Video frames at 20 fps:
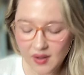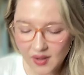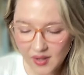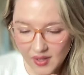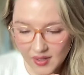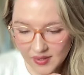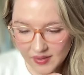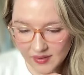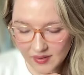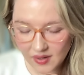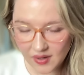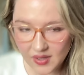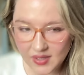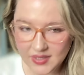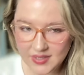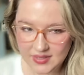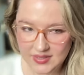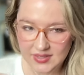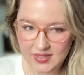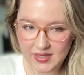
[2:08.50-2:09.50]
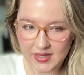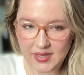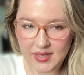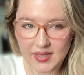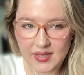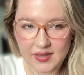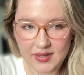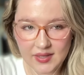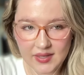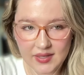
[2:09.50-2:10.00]
and
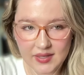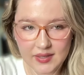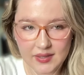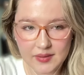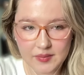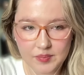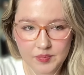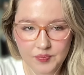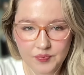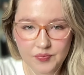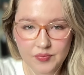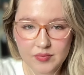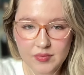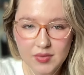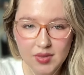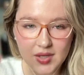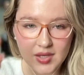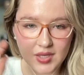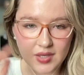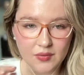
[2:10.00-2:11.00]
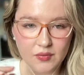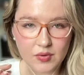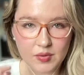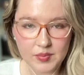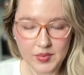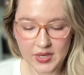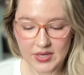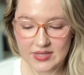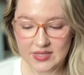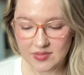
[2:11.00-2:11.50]
honestly, like, it
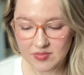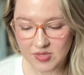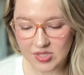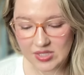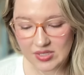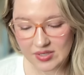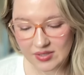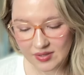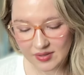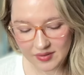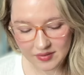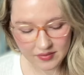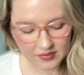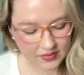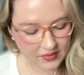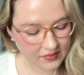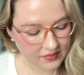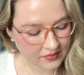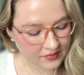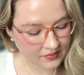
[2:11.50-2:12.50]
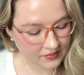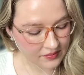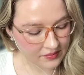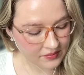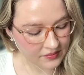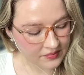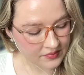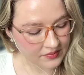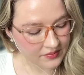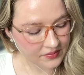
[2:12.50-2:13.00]
reminds me
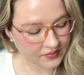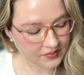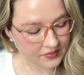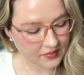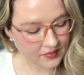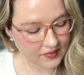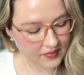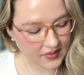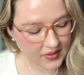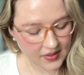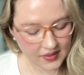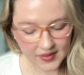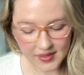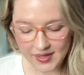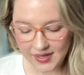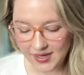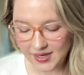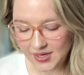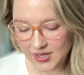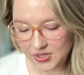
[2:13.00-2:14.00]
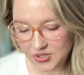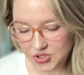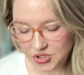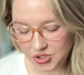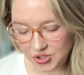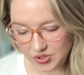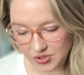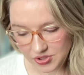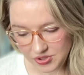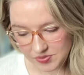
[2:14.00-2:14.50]
of like a
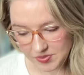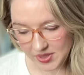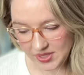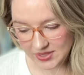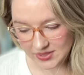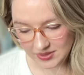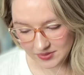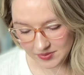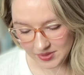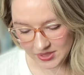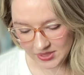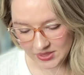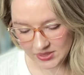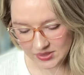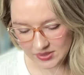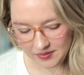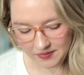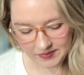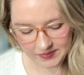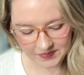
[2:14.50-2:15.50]
church basement.